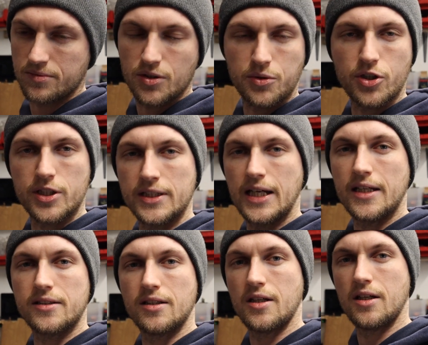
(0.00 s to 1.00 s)
So I shook his
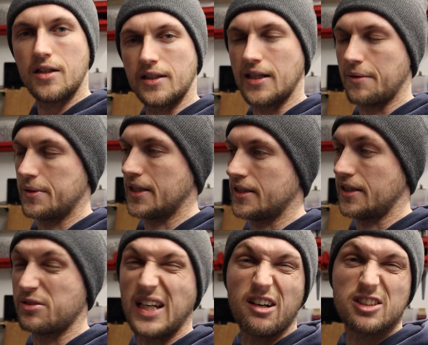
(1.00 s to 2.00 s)
hand. I said, happy days.
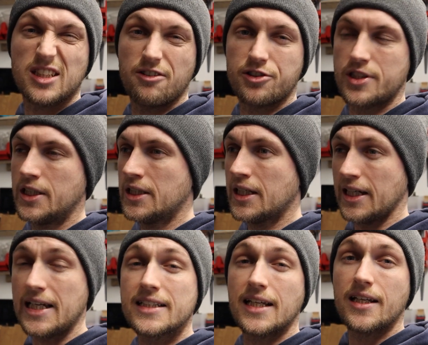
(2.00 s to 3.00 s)
He was house clearance.
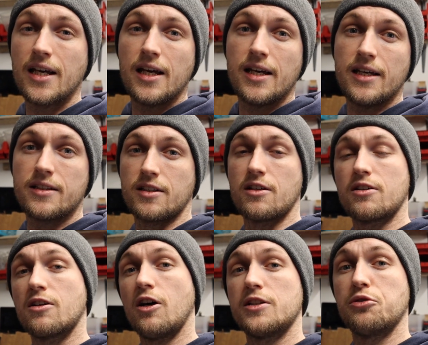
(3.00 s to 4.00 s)
He said the
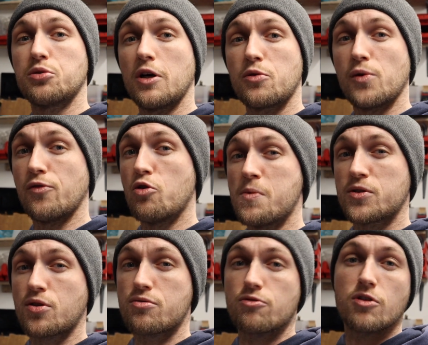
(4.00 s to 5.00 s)
guys he was working with
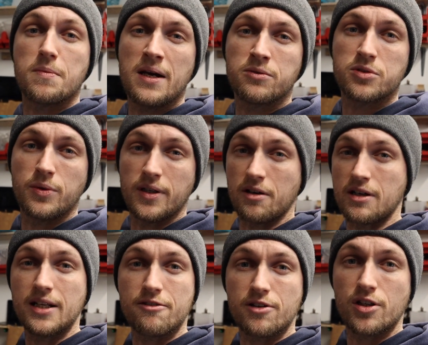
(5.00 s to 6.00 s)
almost threw them out when they were
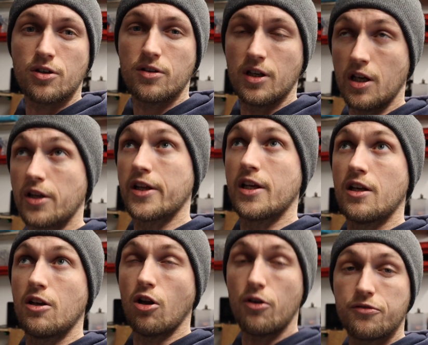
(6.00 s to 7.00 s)
clearing the
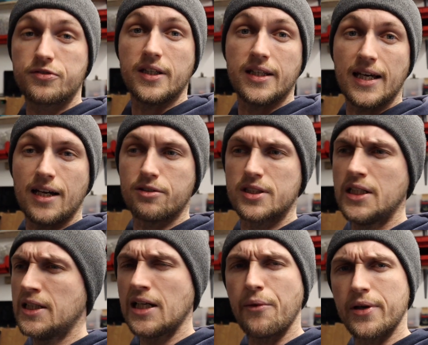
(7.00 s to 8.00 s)
loft in the house.
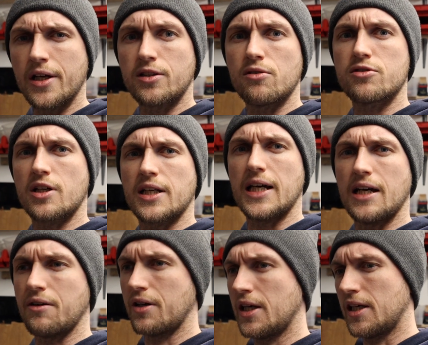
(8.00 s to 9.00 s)
He went, no, don't chuck that
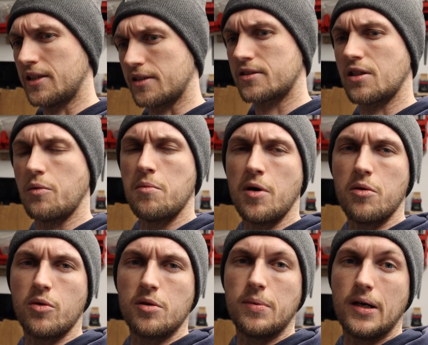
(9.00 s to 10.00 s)
out. He said someone might
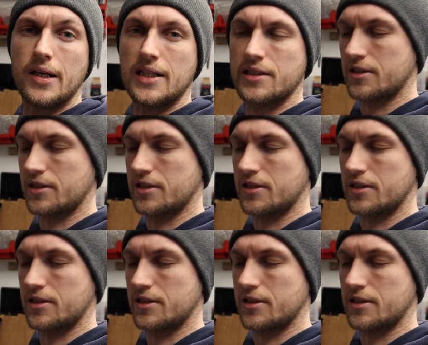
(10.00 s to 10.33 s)
want to buy that.